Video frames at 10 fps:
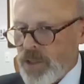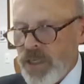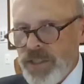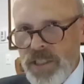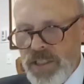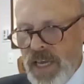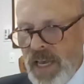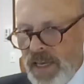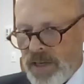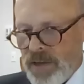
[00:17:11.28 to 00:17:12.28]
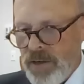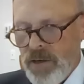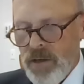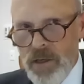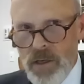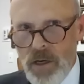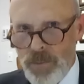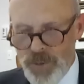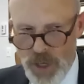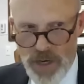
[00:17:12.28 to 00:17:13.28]
Justice Kagan
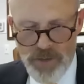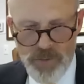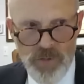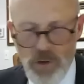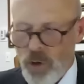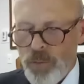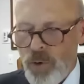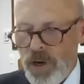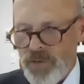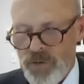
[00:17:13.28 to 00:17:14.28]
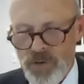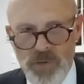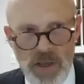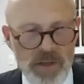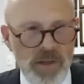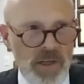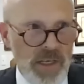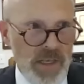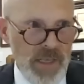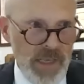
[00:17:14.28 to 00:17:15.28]
objects or writes a dissent,
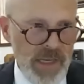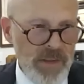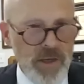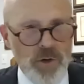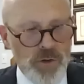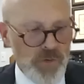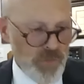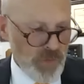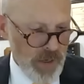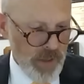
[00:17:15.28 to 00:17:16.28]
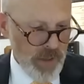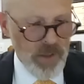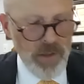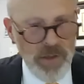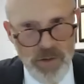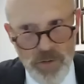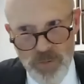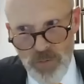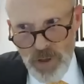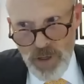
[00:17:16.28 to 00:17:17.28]
and I think her dissent
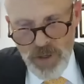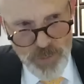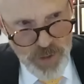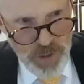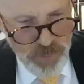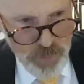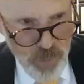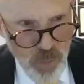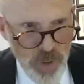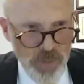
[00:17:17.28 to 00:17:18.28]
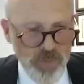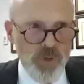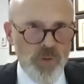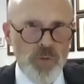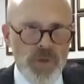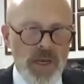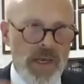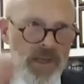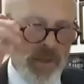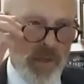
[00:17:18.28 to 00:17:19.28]
is interesting from the point of view
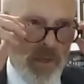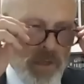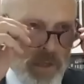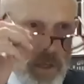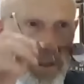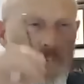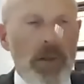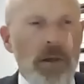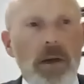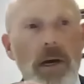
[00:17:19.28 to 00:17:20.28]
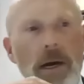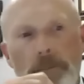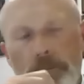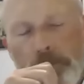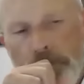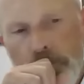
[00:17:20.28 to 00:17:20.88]
that um,